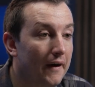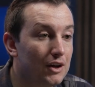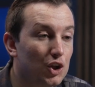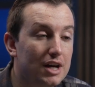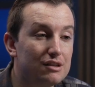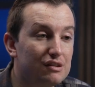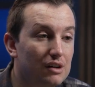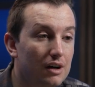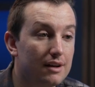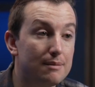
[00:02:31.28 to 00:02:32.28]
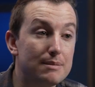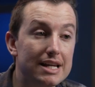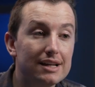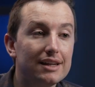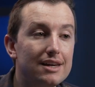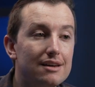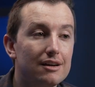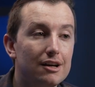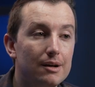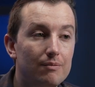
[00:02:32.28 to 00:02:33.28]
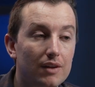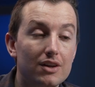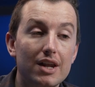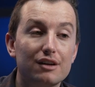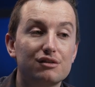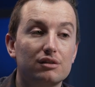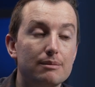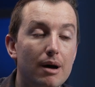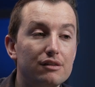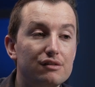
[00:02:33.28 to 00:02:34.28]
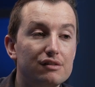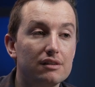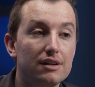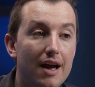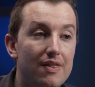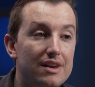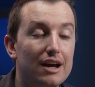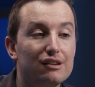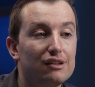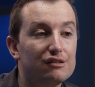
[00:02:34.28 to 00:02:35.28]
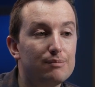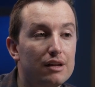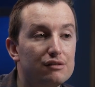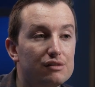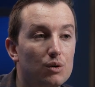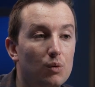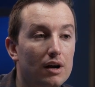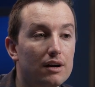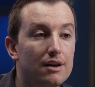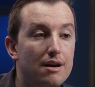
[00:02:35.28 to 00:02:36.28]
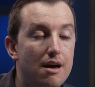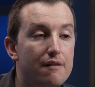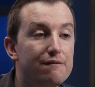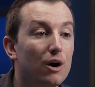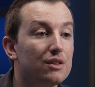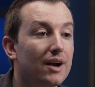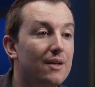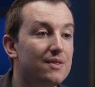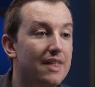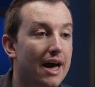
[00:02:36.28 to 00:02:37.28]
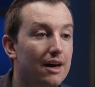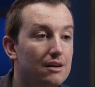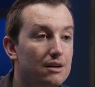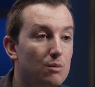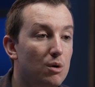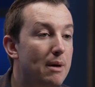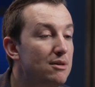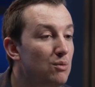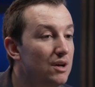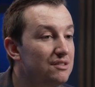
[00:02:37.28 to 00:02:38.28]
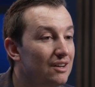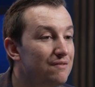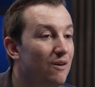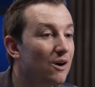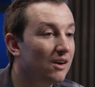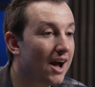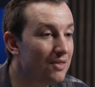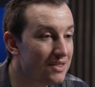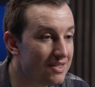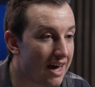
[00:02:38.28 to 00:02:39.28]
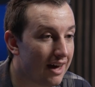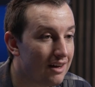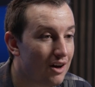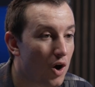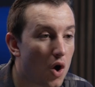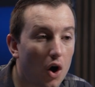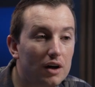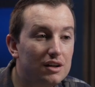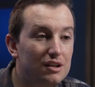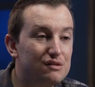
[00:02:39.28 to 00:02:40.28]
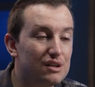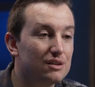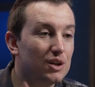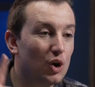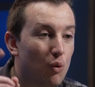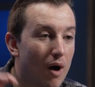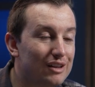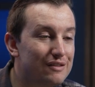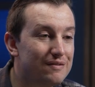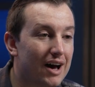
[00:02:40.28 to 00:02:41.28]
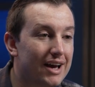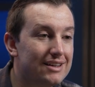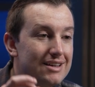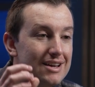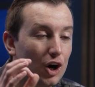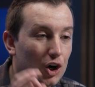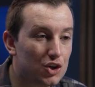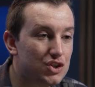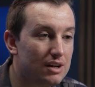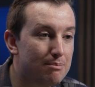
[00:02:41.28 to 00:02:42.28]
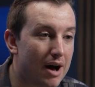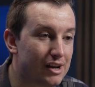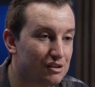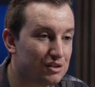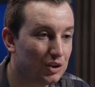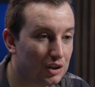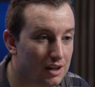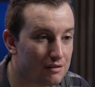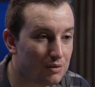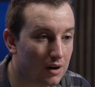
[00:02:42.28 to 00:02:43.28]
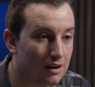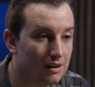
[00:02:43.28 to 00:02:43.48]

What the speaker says: you looking to start immediately, in the next 3 months, in the next 6 months, or farther out than that? Well, maybe the ones that are farther out than that aren't considered the qualified, urgent buyers you're looking for.